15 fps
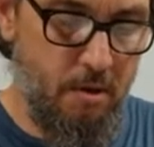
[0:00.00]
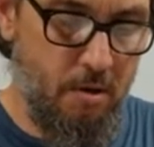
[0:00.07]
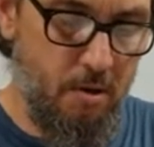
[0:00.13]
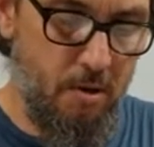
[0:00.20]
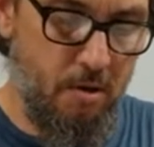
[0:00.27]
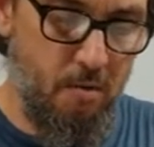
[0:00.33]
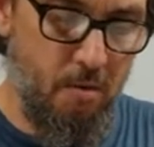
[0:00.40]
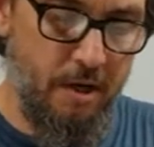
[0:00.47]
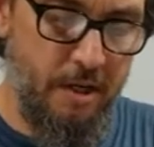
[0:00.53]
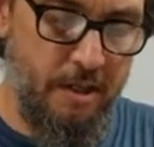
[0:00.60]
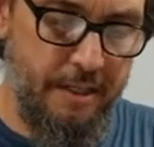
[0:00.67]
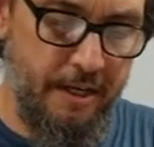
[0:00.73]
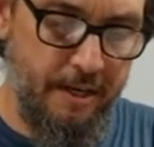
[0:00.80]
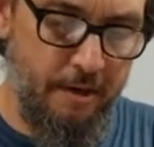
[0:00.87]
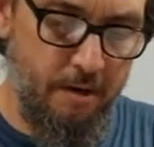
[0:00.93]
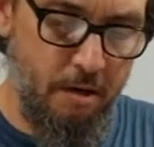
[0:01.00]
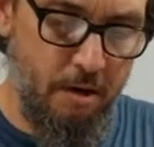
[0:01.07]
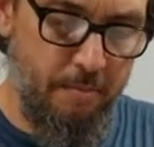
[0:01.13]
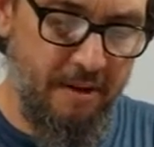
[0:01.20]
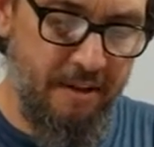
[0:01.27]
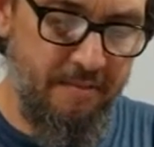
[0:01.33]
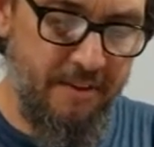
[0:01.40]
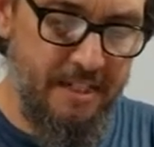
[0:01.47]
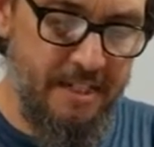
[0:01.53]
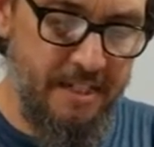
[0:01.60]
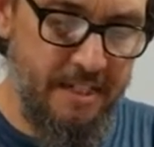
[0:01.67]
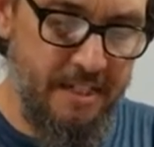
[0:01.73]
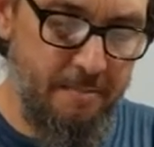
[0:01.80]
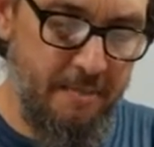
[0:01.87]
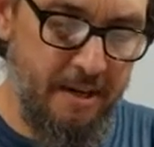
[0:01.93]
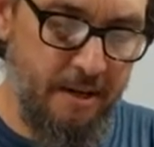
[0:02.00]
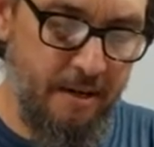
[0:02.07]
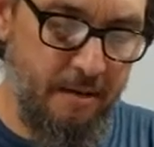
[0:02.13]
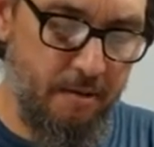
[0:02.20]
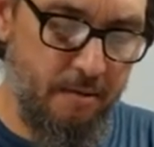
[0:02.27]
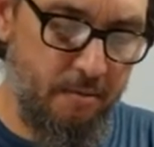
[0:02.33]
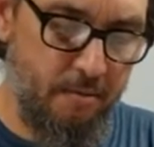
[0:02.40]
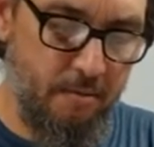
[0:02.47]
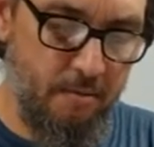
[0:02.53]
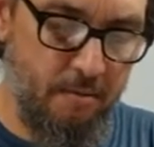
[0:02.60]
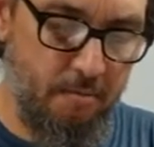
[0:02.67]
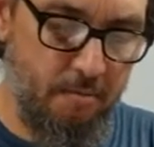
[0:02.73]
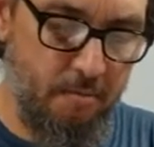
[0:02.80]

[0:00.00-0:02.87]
we're going to take our PVC cement, we're going